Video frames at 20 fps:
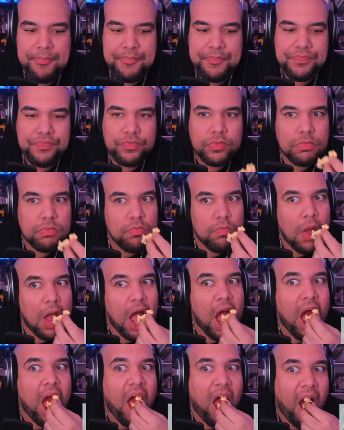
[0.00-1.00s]
baby, don't
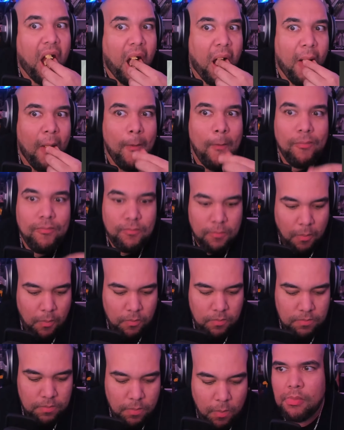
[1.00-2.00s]
go for him. He's such an
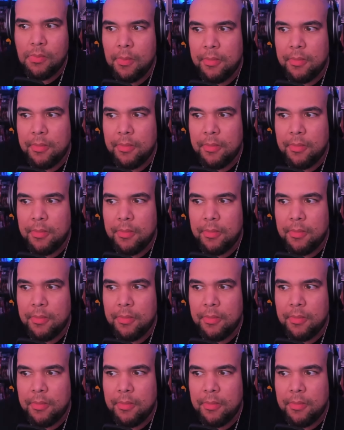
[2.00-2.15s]
idiot.